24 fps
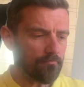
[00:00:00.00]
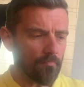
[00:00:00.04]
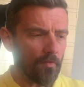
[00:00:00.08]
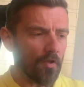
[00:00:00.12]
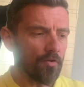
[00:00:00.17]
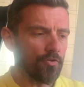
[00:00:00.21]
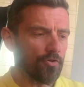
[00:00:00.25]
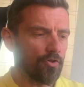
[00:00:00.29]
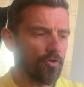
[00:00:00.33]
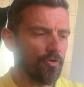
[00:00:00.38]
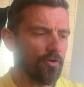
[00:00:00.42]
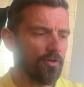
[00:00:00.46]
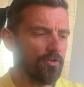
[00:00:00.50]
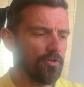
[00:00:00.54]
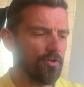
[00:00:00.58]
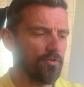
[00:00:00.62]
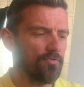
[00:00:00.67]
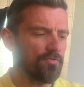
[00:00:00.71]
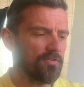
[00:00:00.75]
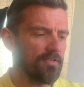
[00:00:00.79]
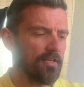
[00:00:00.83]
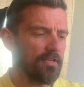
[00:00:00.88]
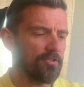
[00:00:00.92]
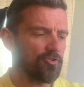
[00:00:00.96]
you can
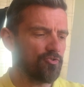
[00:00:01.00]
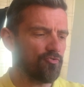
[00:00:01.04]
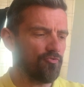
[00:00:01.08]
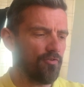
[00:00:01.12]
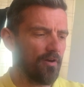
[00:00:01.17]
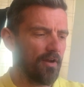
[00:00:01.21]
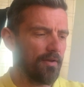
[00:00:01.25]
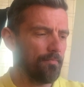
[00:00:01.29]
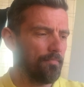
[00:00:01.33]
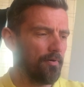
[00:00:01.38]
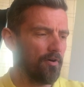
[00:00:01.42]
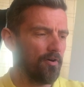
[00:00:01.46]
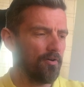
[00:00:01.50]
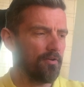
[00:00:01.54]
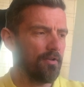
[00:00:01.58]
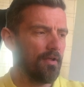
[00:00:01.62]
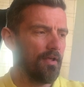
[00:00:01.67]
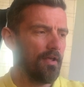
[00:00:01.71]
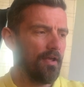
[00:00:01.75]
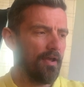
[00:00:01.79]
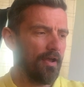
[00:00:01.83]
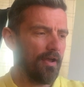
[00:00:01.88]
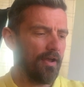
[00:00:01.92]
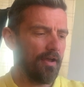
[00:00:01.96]
use this tripod,
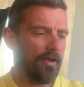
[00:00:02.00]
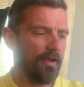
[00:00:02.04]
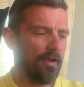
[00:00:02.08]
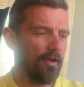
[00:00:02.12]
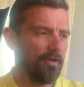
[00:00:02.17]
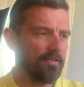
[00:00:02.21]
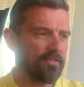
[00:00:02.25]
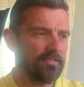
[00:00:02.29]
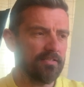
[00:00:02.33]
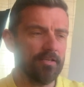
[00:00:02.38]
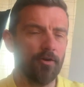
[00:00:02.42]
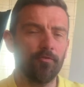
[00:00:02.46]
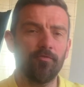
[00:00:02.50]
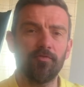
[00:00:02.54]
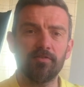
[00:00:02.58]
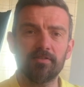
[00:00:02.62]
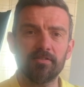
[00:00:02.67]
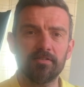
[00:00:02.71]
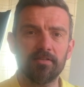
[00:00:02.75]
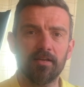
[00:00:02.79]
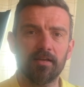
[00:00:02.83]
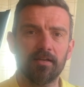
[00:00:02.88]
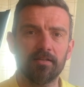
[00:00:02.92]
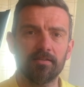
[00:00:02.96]
selfie
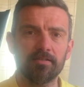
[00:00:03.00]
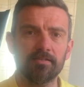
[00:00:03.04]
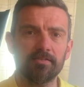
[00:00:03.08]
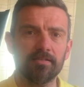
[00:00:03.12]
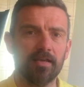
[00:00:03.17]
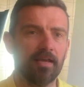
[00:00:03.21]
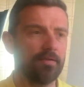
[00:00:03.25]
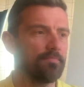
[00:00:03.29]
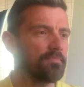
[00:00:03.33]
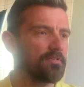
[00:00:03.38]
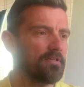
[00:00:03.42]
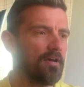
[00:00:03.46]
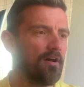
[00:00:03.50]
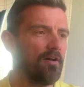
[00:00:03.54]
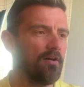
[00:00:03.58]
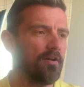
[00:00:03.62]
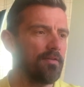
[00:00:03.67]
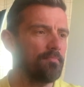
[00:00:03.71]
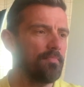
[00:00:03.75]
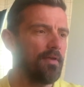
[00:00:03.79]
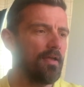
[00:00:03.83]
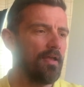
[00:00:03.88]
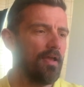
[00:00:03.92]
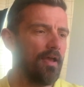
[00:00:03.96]
stick at the same
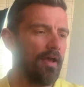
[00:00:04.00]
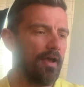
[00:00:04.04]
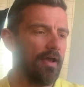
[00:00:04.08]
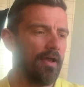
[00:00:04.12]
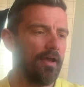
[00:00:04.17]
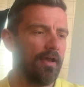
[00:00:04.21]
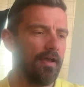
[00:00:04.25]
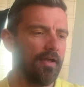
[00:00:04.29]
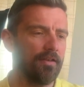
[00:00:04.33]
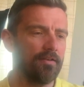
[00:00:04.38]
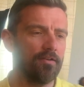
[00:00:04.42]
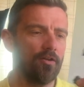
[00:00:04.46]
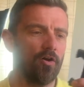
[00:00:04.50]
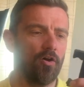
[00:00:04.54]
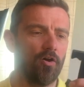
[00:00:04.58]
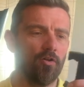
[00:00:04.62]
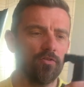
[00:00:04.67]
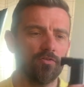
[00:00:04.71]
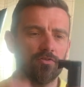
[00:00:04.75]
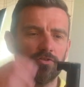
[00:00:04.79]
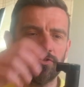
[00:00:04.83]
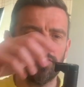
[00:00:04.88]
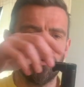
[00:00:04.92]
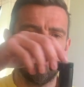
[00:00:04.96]
time, and
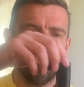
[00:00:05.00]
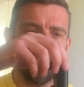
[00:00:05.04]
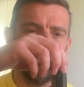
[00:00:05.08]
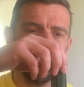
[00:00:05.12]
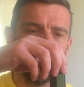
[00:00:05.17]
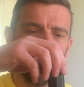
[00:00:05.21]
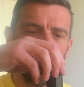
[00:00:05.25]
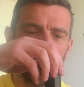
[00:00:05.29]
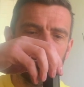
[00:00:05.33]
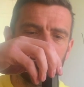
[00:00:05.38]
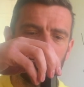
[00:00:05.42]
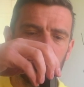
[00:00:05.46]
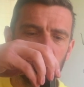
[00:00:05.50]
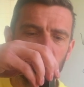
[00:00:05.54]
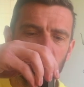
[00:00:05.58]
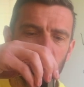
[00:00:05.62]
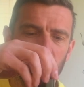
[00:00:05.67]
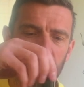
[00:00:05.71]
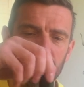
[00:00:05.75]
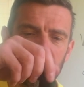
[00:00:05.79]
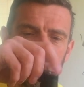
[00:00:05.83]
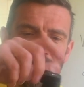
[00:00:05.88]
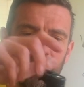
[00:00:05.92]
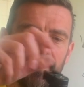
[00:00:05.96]
on top is
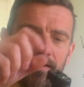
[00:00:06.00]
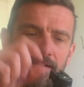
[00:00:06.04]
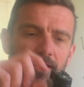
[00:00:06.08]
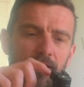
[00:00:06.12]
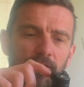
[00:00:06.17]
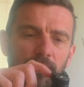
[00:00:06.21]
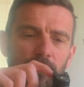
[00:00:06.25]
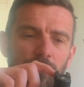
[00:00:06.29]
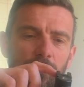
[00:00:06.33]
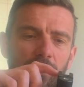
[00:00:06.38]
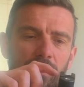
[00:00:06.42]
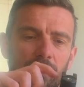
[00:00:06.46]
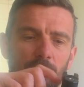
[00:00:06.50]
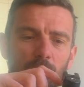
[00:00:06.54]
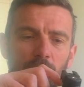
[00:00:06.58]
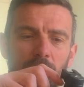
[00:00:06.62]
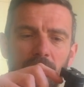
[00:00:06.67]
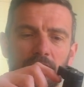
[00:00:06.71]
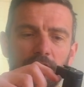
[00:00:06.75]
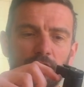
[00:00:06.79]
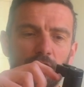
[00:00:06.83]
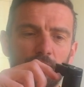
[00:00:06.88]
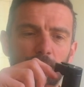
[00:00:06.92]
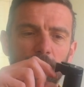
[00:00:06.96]
just a little bit
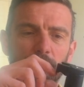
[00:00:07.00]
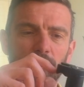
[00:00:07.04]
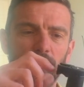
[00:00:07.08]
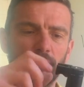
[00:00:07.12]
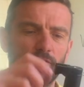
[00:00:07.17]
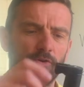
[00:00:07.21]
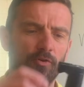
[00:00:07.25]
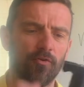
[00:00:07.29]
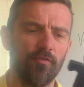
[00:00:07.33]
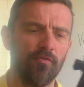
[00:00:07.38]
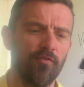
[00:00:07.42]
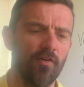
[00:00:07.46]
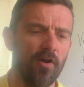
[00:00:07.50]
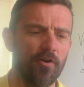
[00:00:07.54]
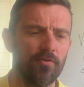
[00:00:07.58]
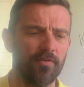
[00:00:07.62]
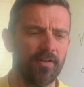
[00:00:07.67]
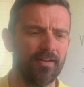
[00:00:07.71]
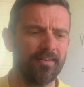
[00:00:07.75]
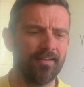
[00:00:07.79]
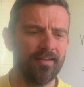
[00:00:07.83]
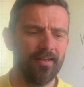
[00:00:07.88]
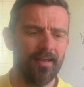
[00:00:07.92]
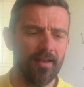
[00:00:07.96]
where you put your phone
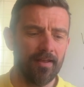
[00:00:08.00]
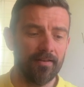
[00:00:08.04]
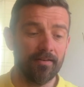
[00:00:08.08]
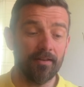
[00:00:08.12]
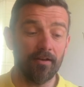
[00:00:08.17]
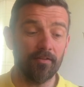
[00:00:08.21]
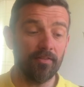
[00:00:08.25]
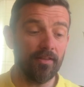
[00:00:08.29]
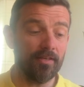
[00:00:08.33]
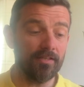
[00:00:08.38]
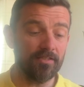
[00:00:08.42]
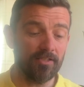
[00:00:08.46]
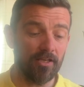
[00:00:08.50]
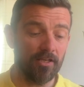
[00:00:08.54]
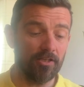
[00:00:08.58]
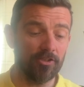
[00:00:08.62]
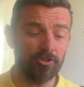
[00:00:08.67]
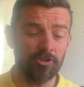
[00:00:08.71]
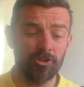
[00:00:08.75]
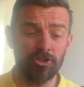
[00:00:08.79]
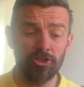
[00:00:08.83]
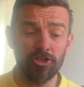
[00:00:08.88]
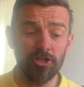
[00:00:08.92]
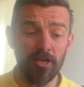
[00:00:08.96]
in. Now, these are
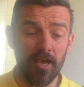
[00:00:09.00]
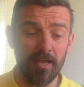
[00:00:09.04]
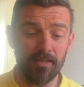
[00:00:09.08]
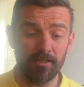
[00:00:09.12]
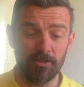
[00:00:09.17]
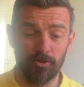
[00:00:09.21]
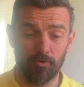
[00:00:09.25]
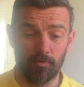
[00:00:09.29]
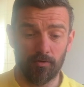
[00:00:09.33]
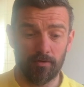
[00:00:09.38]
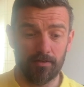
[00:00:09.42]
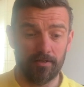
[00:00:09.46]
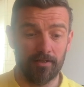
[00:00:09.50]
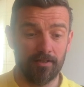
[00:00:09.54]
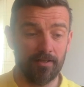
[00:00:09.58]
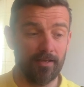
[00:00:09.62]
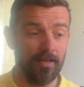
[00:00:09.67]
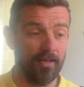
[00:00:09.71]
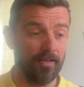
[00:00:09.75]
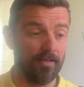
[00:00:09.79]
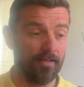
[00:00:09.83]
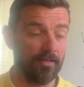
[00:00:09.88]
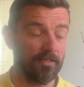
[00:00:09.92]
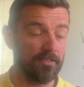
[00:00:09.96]
genuinely
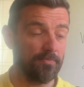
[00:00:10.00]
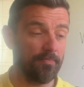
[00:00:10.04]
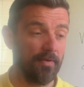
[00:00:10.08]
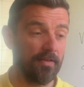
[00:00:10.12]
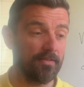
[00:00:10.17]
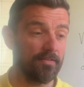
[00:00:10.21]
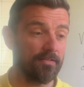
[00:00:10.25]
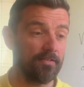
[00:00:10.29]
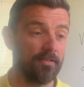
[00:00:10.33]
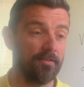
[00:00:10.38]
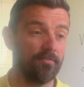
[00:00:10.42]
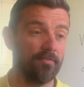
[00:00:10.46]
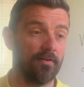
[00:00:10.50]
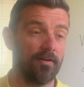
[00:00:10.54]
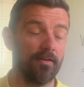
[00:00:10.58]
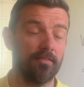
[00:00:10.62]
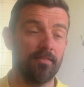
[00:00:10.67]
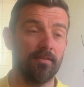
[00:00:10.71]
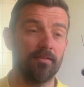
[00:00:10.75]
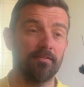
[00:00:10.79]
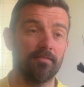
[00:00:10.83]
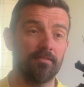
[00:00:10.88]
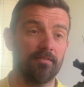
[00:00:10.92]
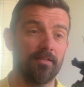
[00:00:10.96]
inexpensive. I
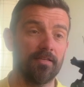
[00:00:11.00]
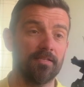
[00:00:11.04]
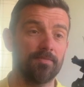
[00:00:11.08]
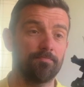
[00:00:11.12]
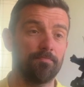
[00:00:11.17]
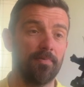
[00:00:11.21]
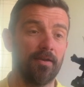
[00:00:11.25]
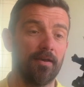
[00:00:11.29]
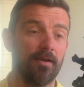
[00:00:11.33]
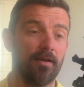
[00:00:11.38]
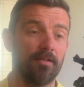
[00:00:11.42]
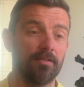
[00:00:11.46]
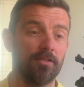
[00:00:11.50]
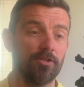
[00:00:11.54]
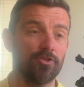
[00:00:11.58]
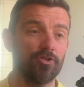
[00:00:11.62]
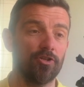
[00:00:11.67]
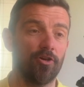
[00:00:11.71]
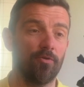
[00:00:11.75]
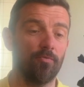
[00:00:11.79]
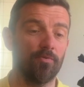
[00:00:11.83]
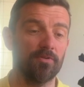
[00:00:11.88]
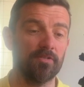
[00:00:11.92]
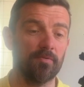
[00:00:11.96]
think this bit at the
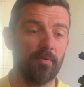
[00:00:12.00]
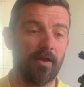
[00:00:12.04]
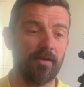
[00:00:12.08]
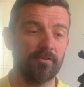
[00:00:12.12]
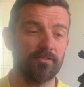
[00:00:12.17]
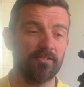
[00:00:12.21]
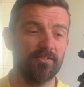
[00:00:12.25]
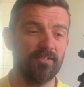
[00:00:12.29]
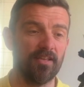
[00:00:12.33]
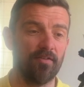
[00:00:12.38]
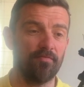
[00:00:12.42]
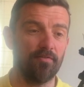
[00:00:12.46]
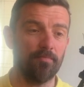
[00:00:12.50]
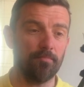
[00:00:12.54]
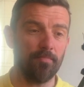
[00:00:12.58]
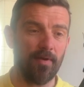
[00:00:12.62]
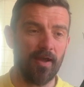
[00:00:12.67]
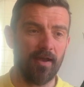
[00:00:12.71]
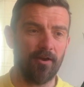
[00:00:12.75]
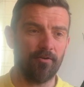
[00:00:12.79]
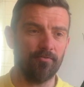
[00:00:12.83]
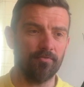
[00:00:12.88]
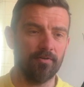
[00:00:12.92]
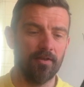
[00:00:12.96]
top was about
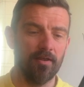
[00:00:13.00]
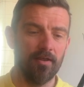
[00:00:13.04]
£7,